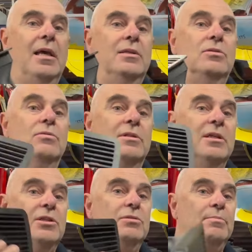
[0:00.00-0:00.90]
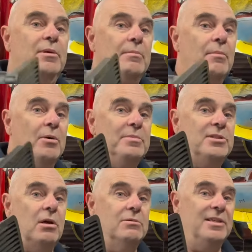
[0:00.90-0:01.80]
good. Diesel might be
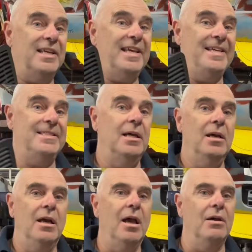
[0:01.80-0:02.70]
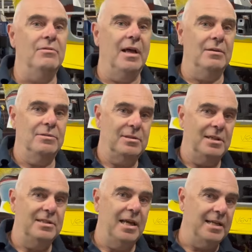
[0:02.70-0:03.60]
sold in a kit. Who knows?
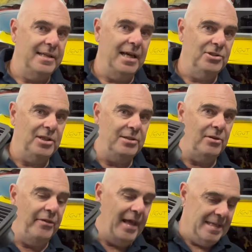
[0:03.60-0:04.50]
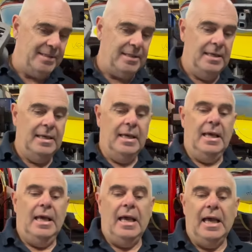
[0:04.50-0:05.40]
It's early days yet on that.
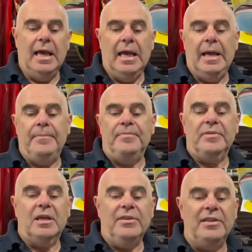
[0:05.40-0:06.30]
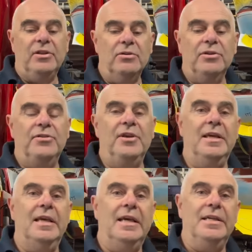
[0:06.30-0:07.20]
Then the other
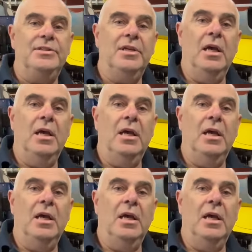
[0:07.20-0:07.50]
thing is